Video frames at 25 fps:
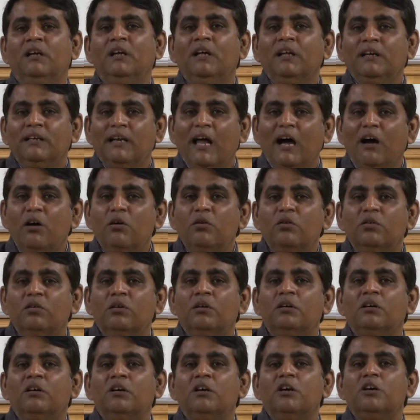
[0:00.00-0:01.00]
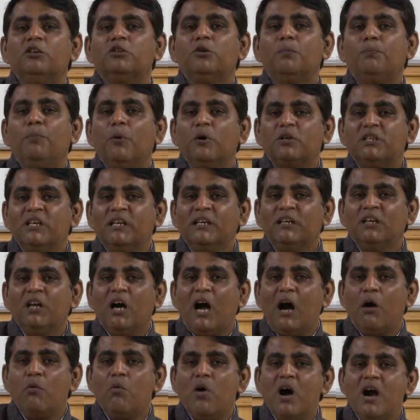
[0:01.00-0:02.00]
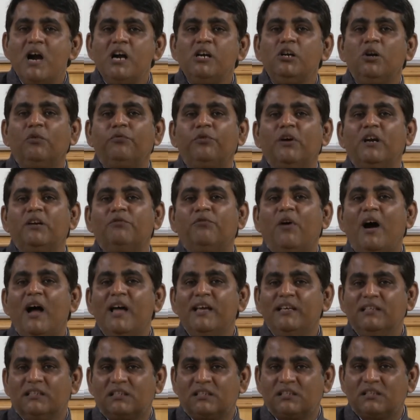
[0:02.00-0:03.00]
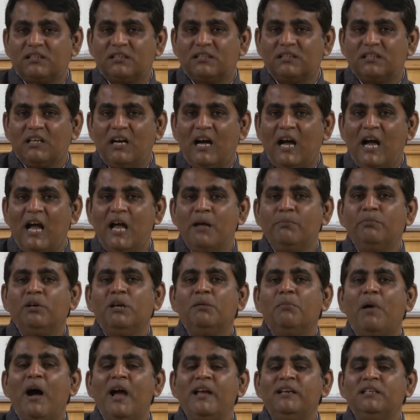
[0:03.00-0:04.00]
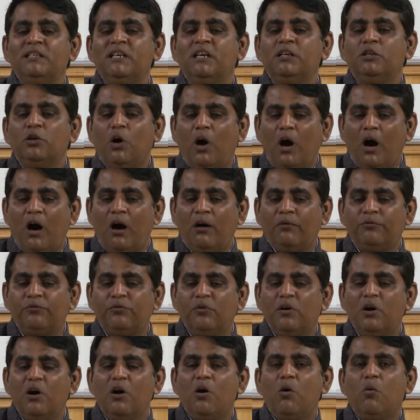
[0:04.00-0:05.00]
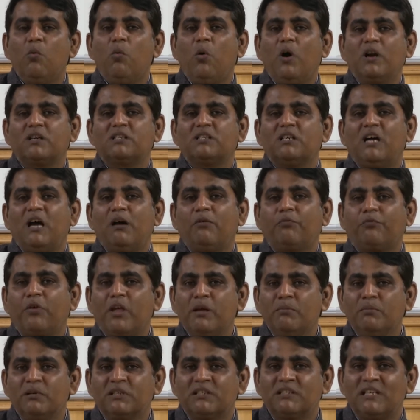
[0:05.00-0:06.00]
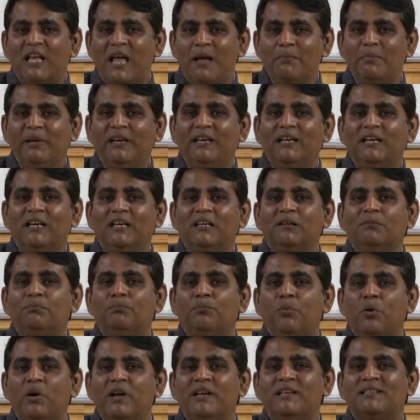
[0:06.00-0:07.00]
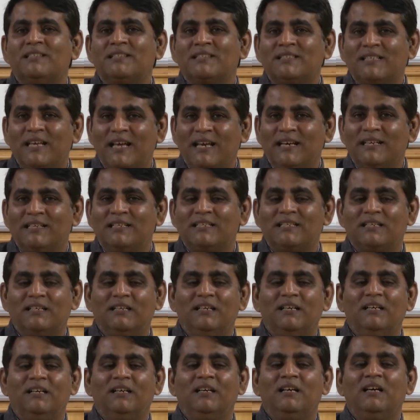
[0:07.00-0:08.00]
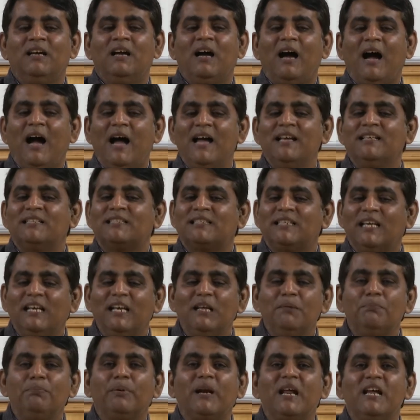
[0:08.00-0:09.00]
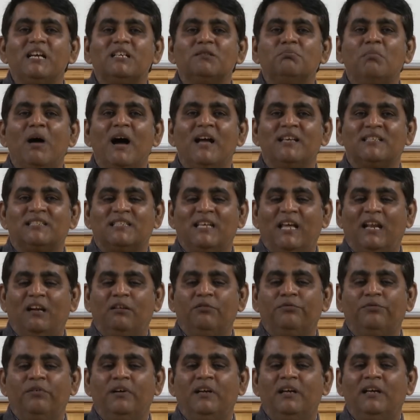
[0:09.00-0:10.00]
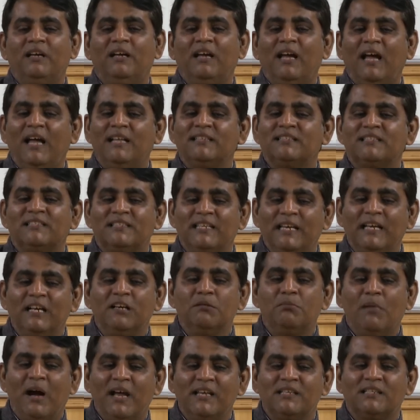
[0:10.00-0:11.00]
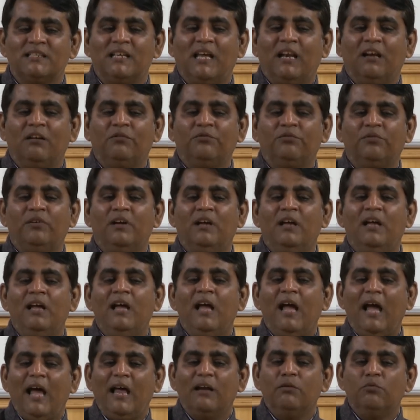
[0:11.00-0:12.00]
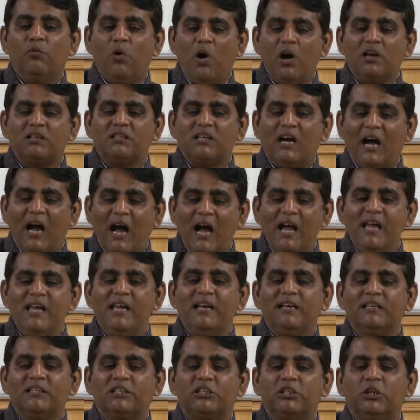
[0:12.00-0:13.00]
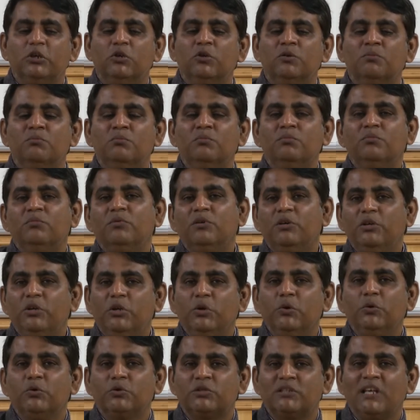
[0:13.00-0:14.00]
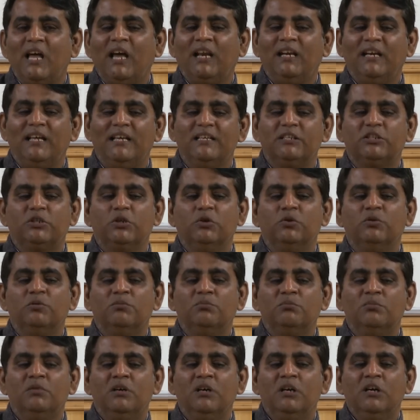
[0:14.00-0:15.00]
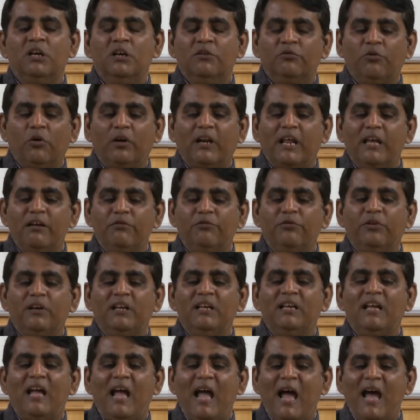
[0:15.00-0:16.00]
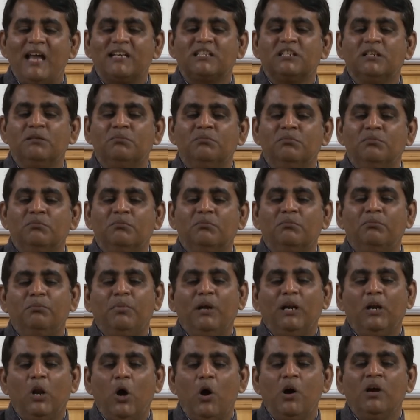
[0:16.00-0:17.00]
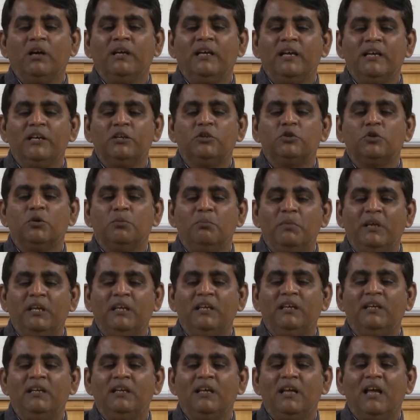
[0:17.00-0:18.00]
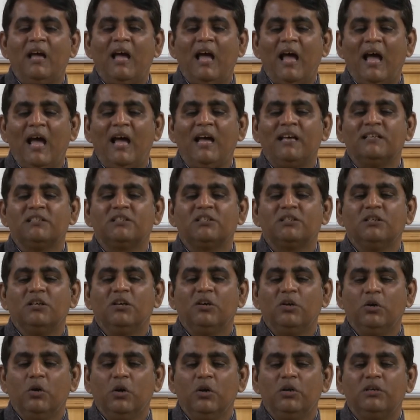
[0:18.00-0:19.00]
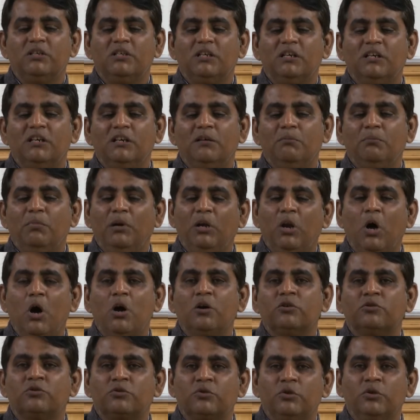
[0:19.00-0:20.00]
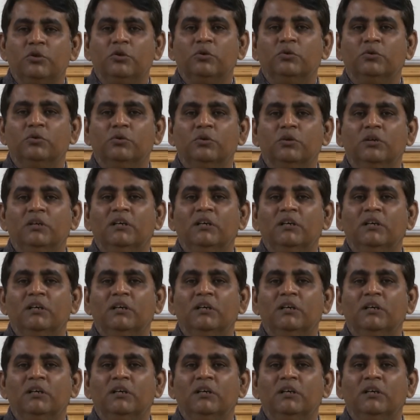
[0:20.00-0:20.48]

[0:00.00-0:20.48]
Now, to put in a word of advice, I am reminded of what a famous American poet said, "I celebrate myself and sing myself, and what I assume you shall assume, for every atom belonging to me as good belongs to you."